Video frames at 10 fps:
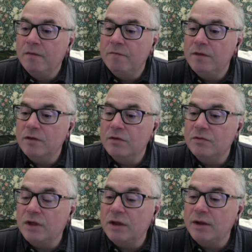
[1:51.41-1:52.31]
Vika's
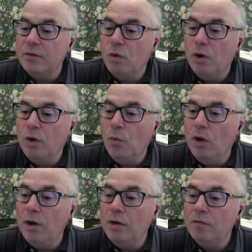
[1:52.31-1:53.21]

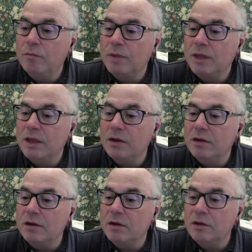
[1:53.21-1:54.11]
911 from
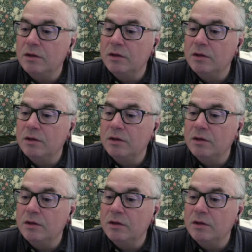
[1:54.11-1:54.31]
Canada.